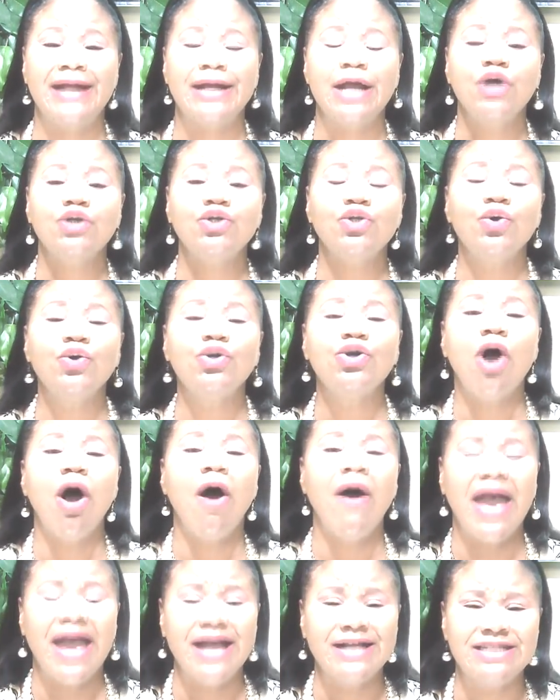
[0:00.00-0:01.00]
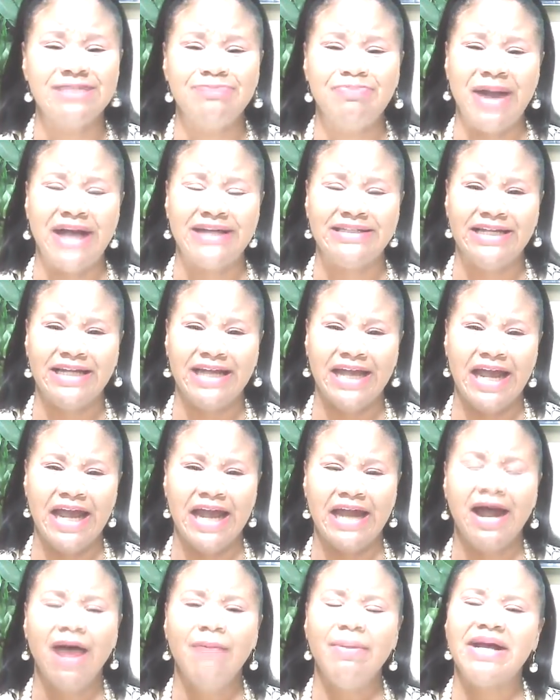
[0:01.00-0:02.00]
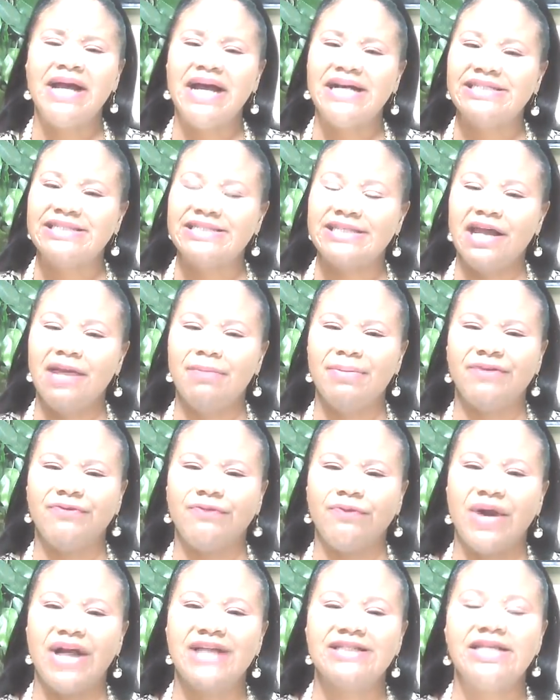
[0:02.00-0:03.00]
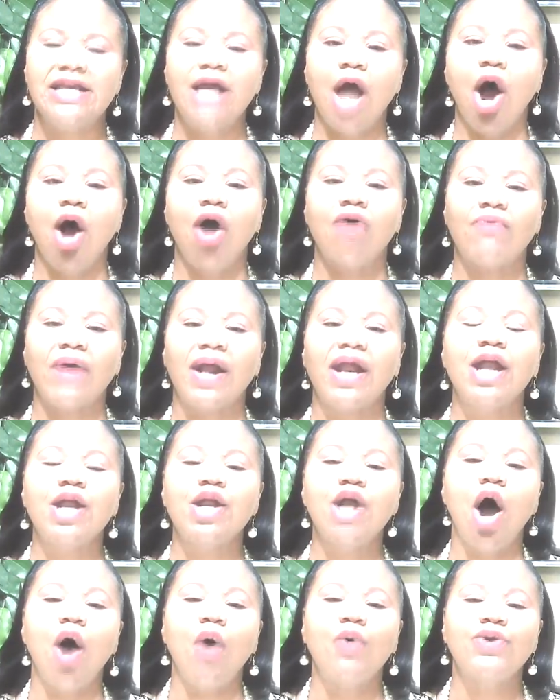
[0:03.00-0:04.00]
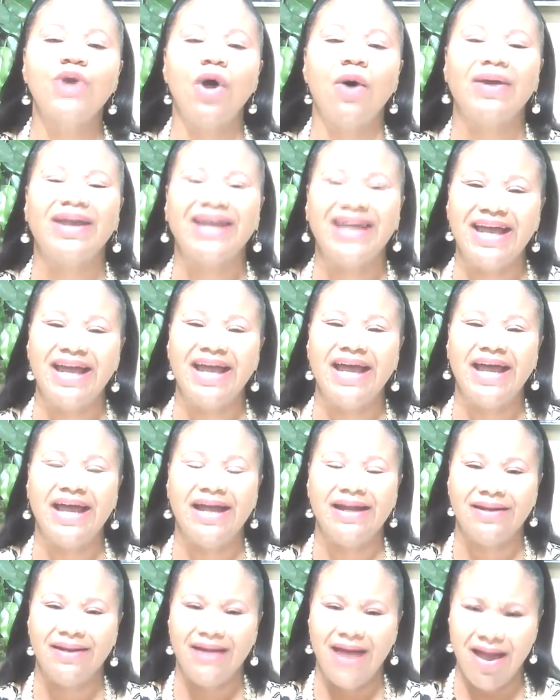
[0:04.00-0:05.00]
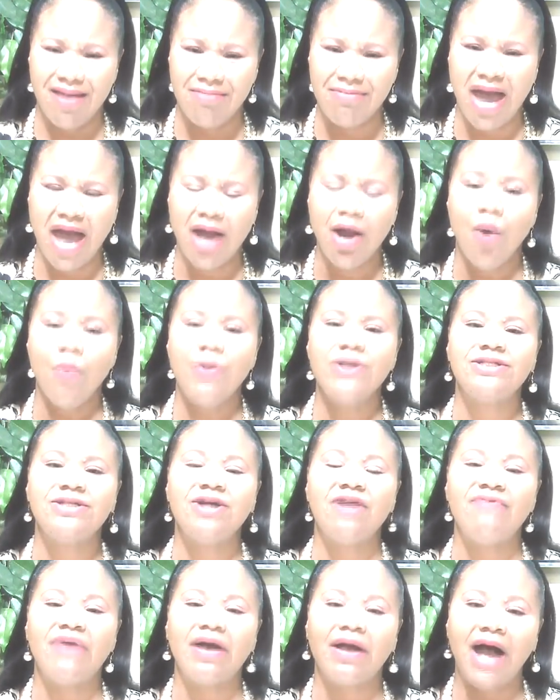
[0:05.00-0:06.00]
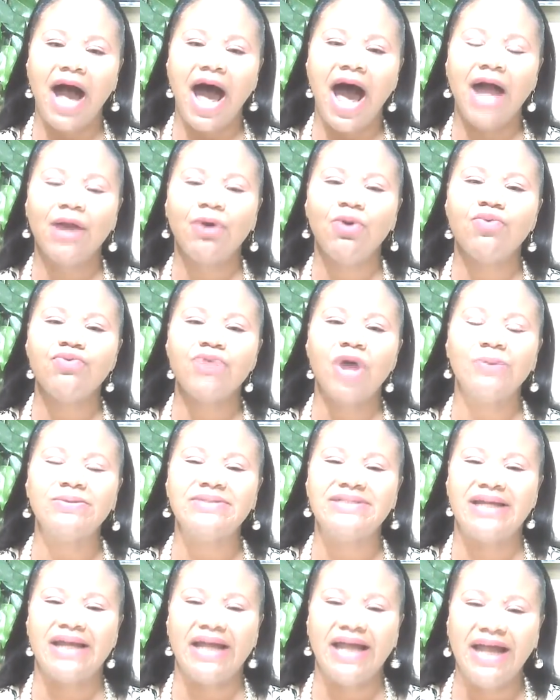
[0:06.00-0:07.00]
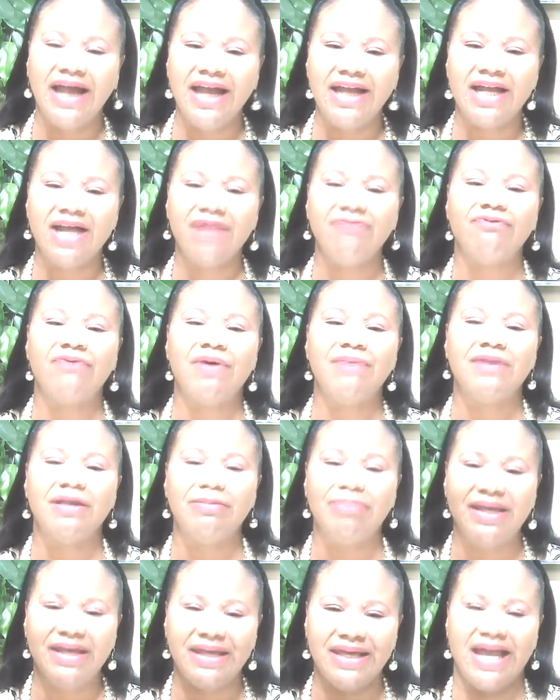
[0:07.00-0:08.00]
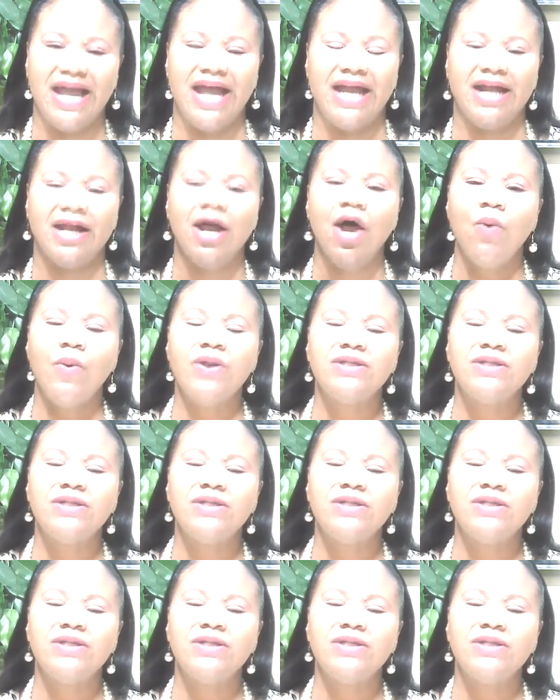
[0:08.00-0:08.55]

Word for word: end, to your expected end. Because see, my friends, he already know your end. Amen. We serve a God who knows the ending from the beginning.